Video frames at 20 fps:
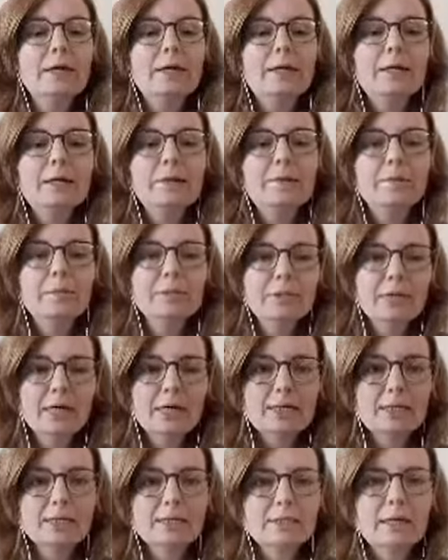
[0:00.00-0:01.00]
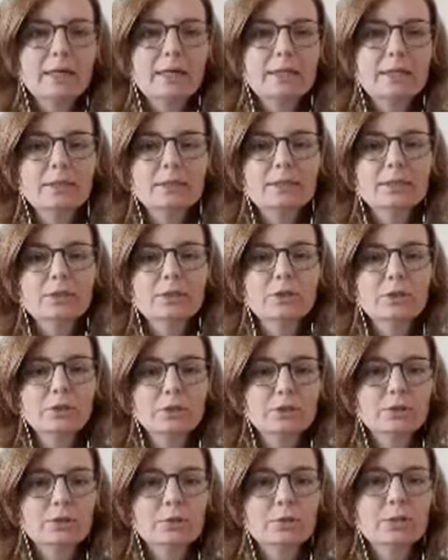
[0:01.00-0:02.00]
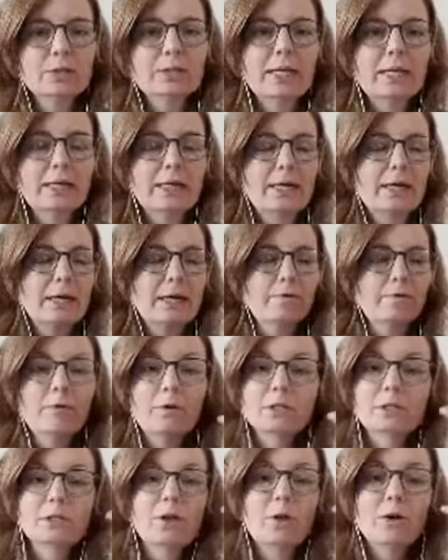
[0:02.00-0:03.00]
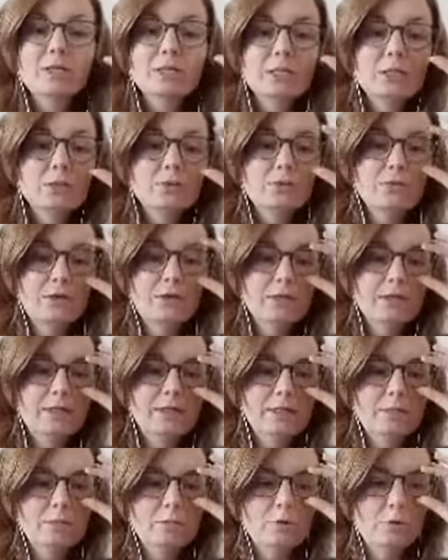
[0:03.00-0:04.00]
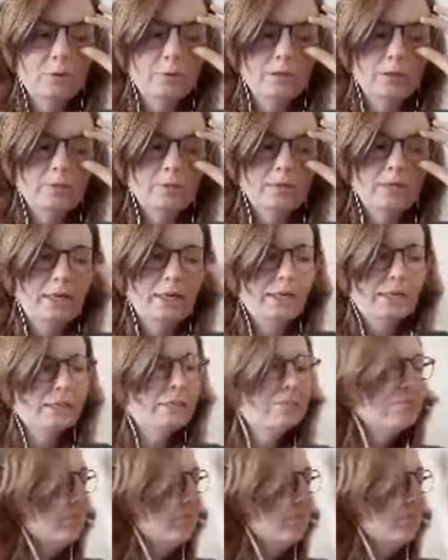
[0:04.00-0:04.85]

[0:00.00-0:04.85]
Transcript: Um, but yeah, I decided to start doing that again for as long as it's fun. Like the moment I'm like,